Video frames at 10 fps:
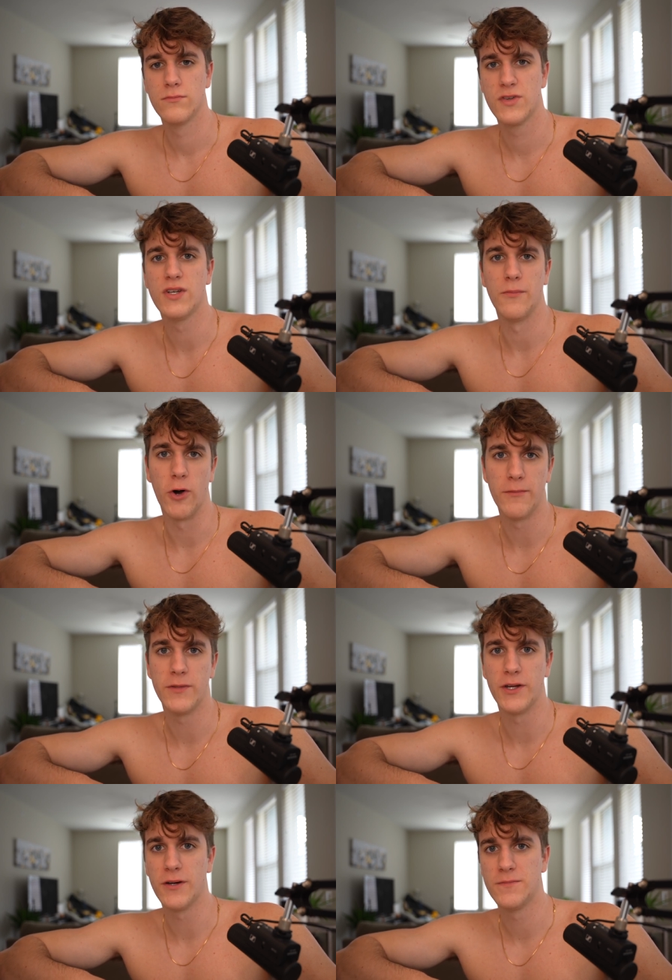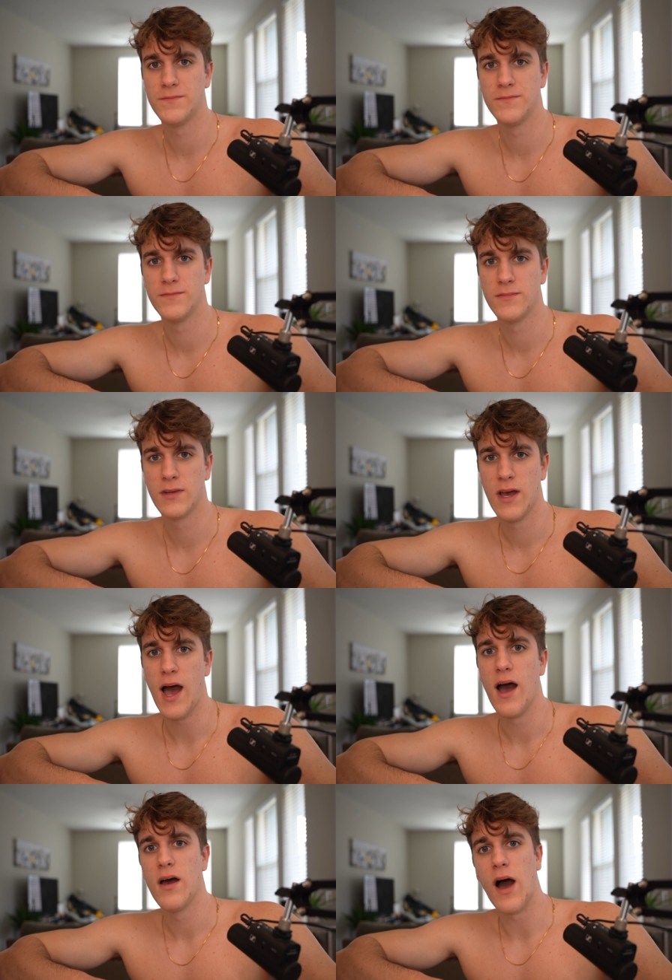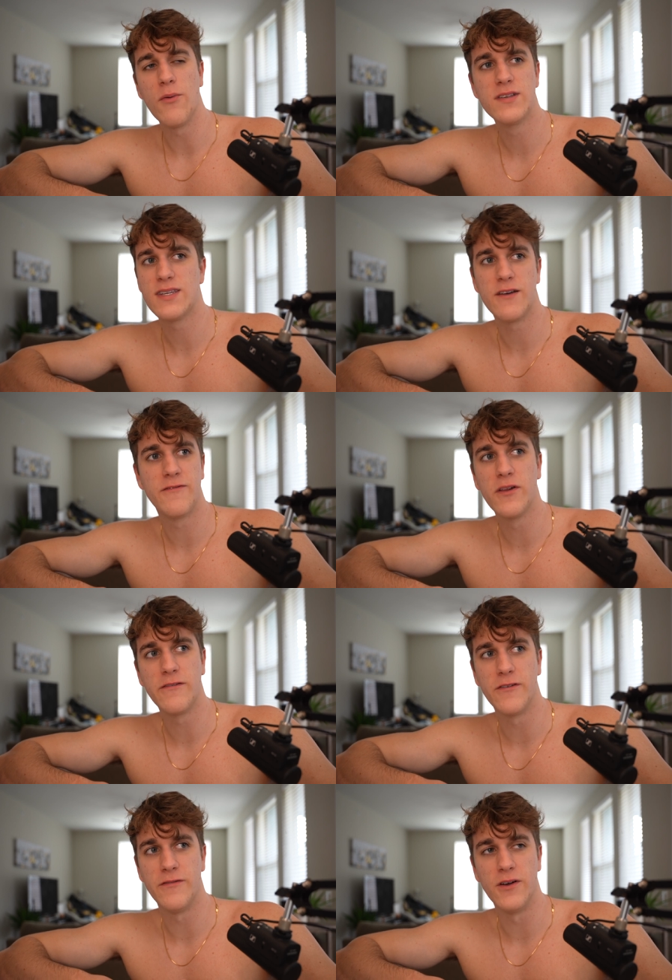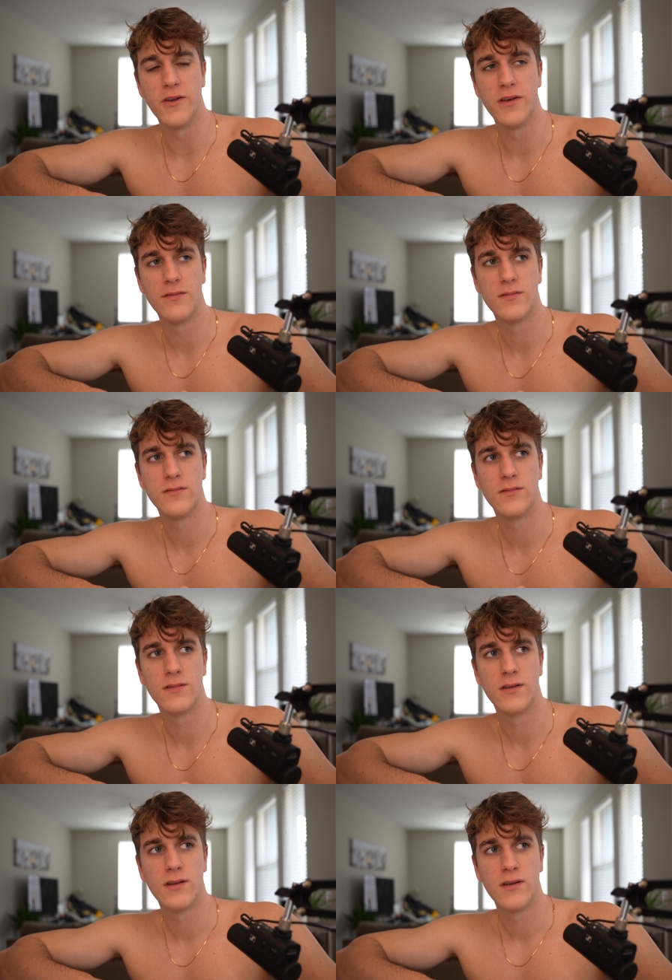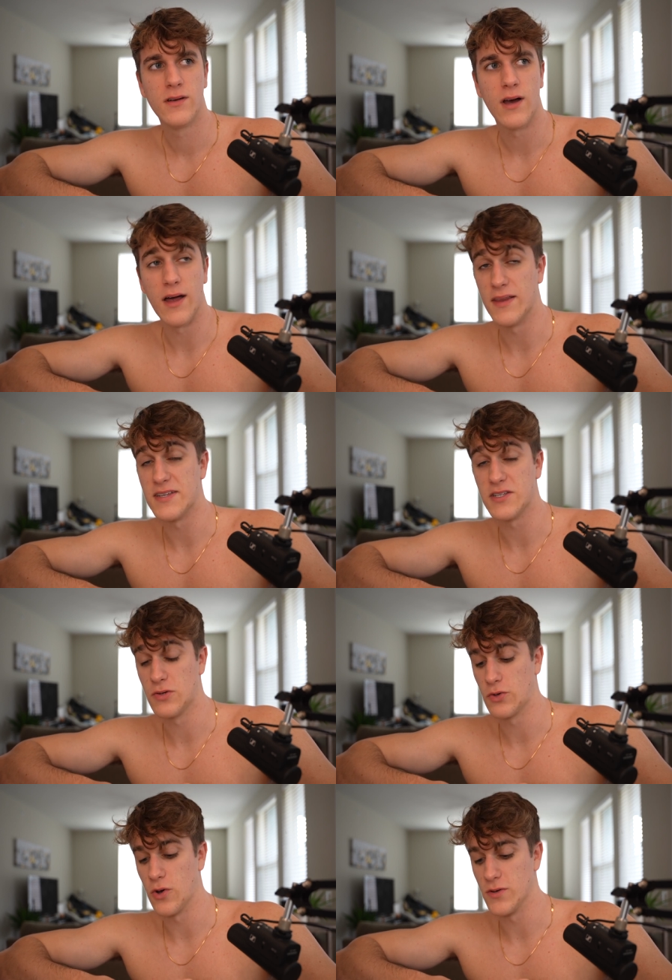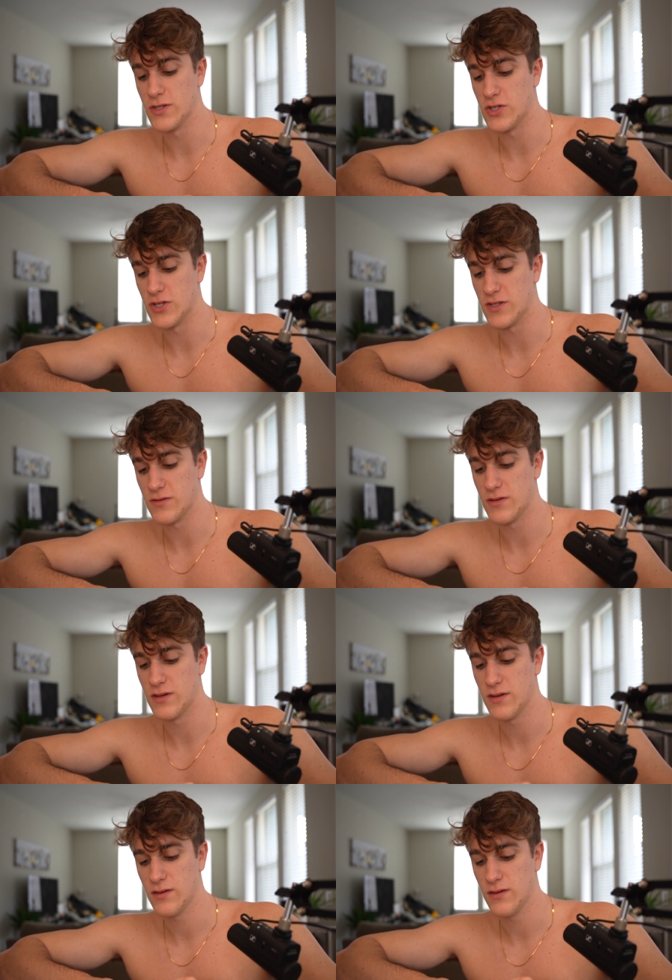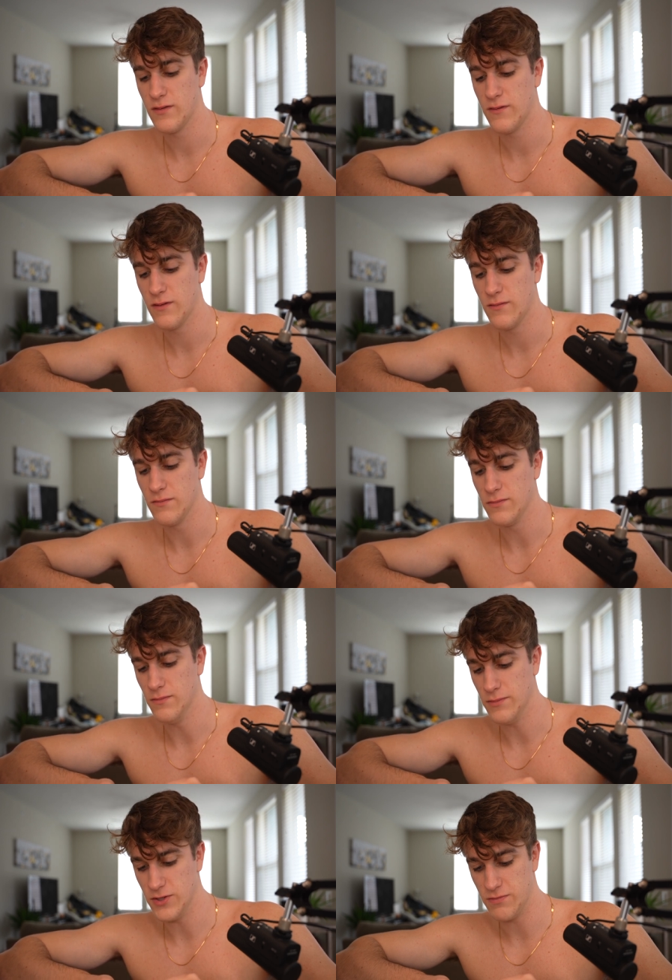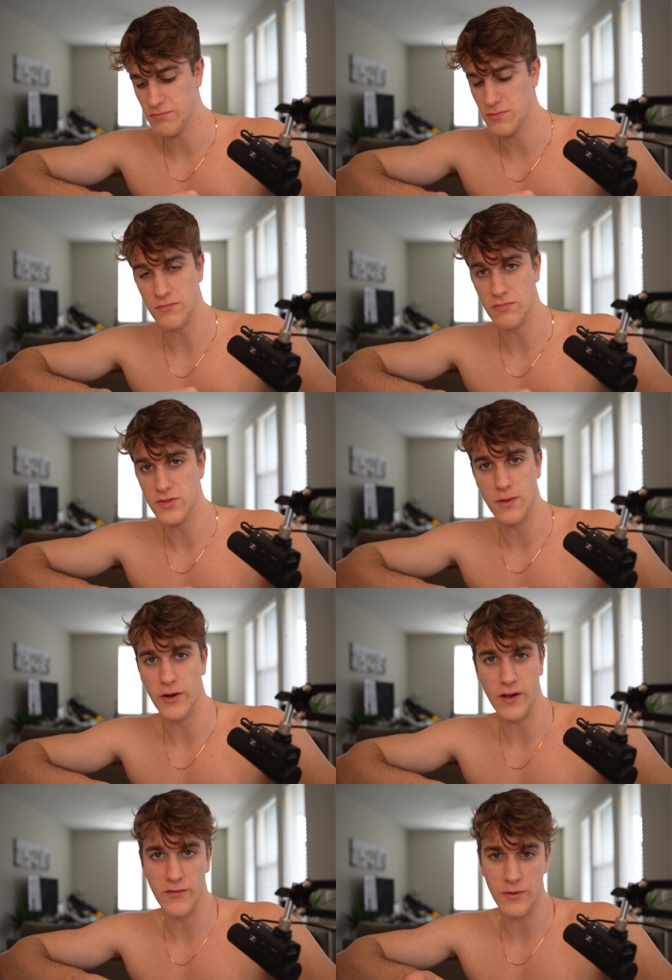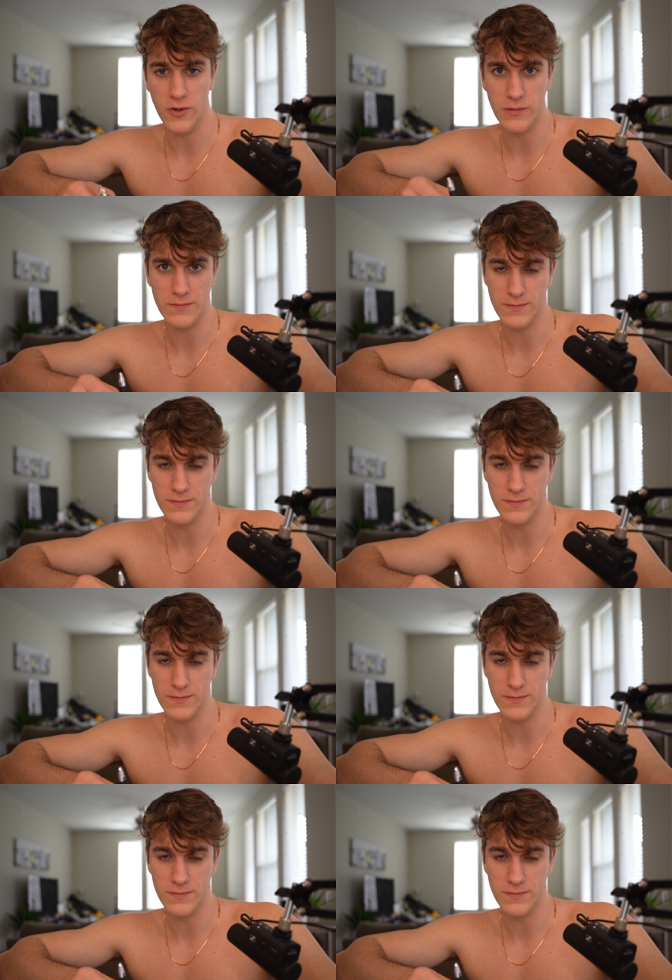Somewhat, you know? I wouldn't say fully fulfilled, unless your goals is just be somewhat comfortable.